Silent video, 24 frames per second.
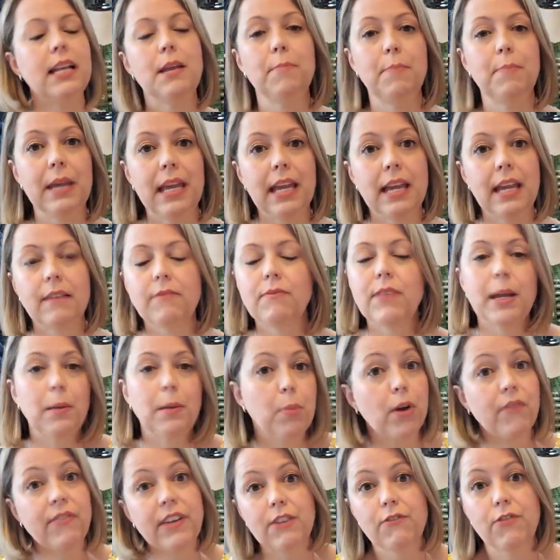be like
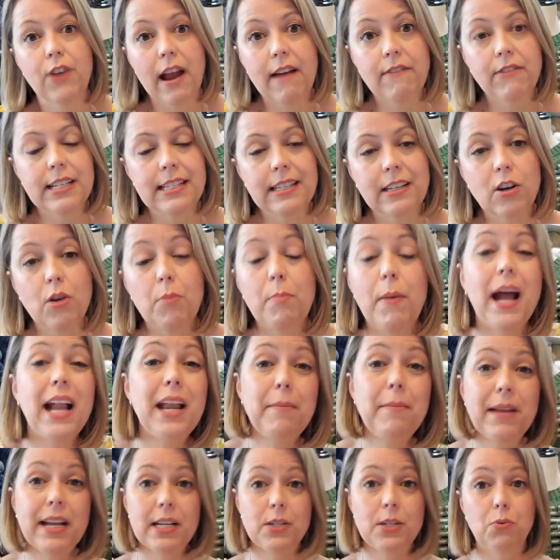perfect for every single
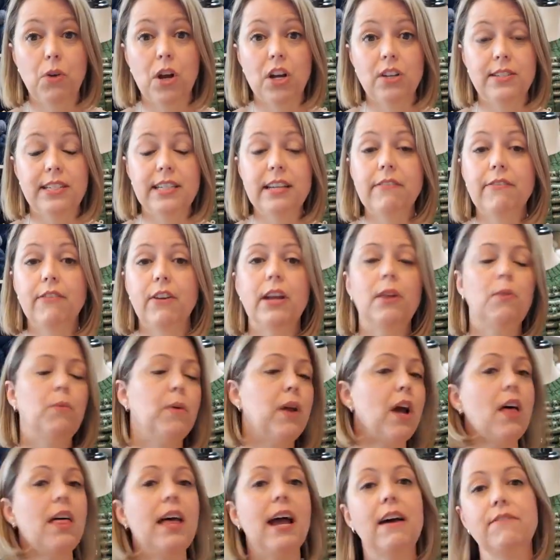body, because we're all different. We
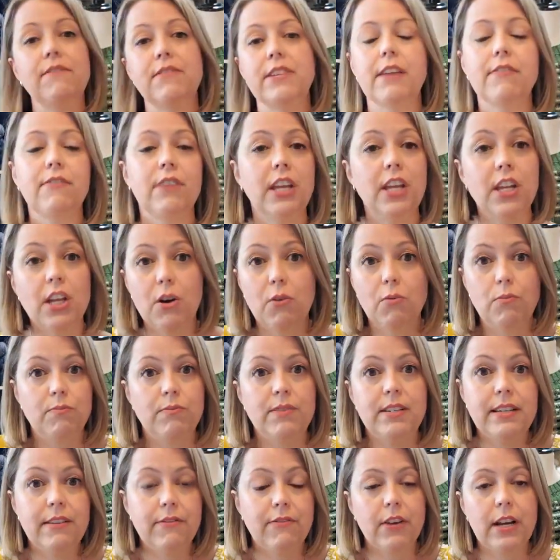all have
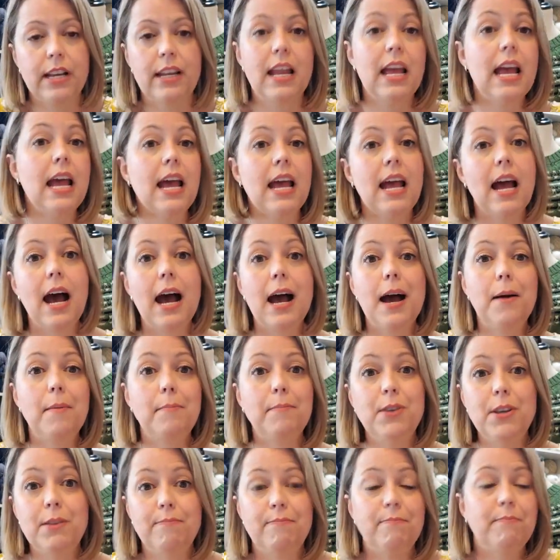different
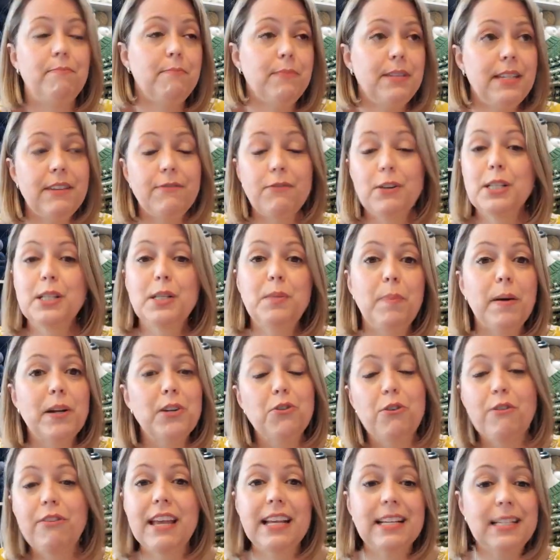
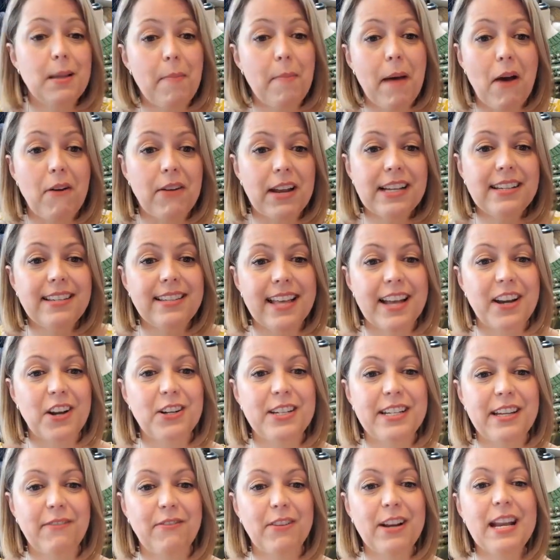special things about us that are
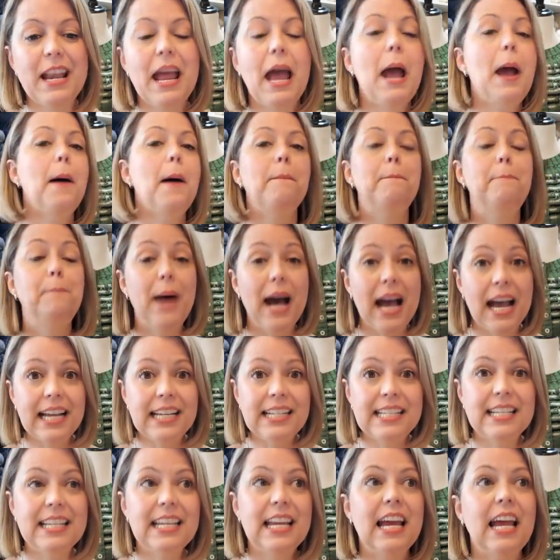different,
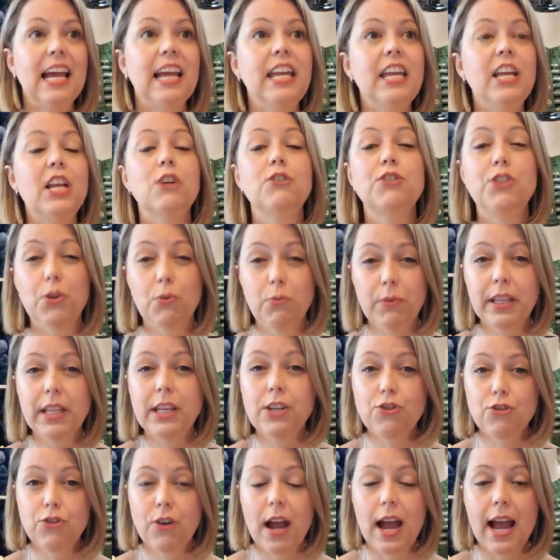but to really
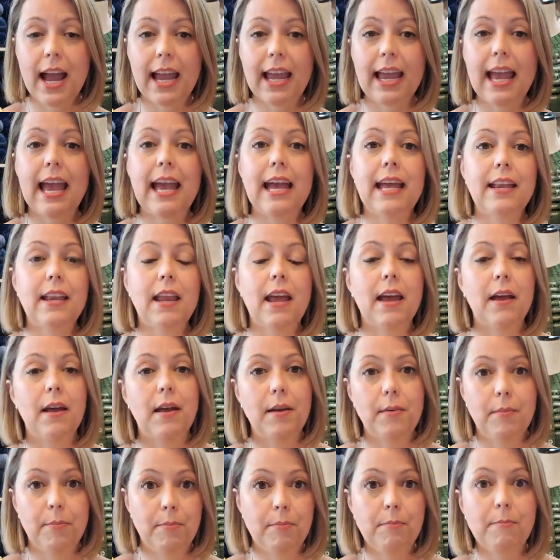try and
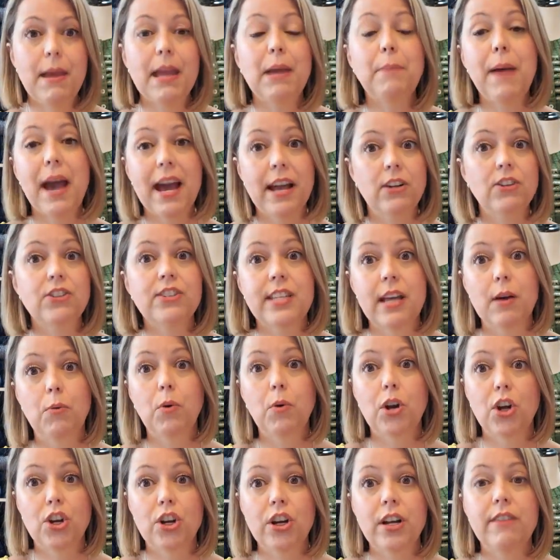make patterns that
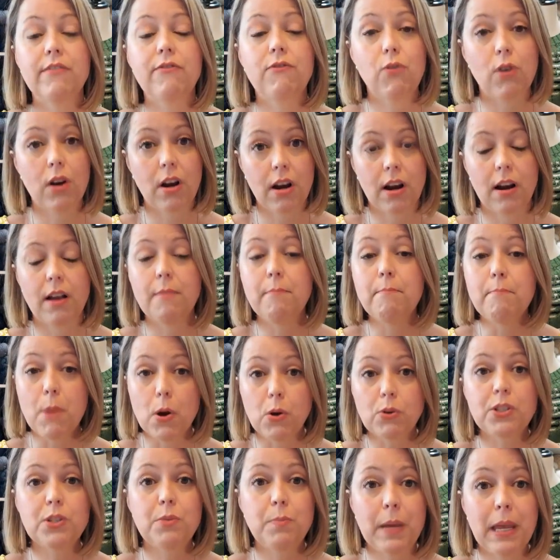were good for
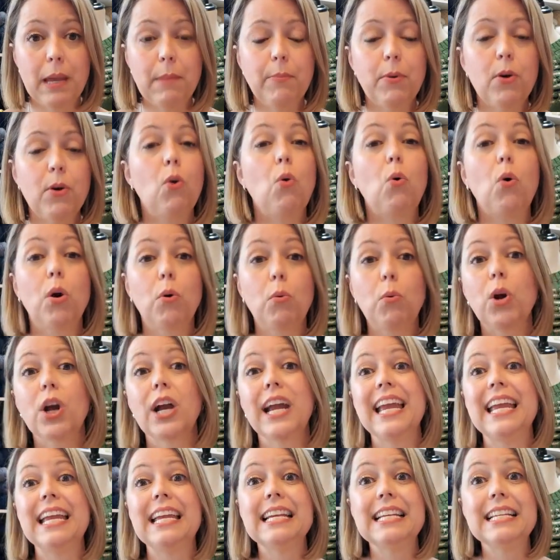most people or were
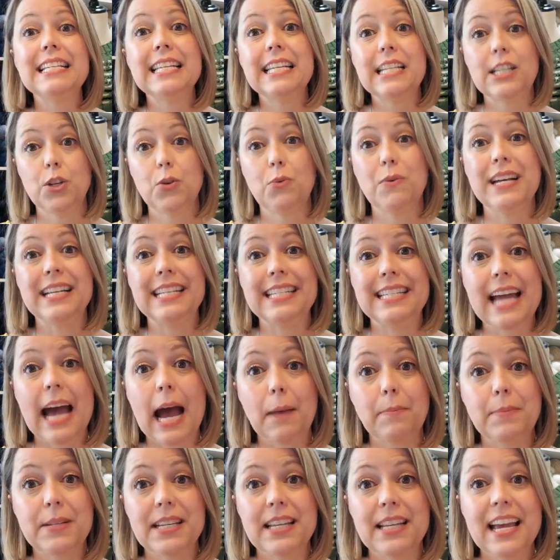easy to
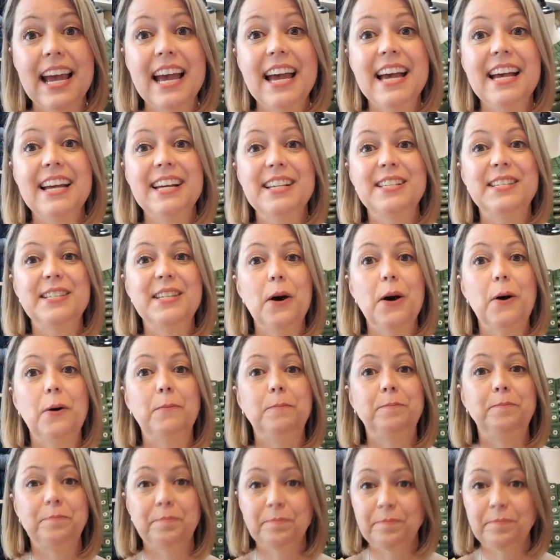adapt. So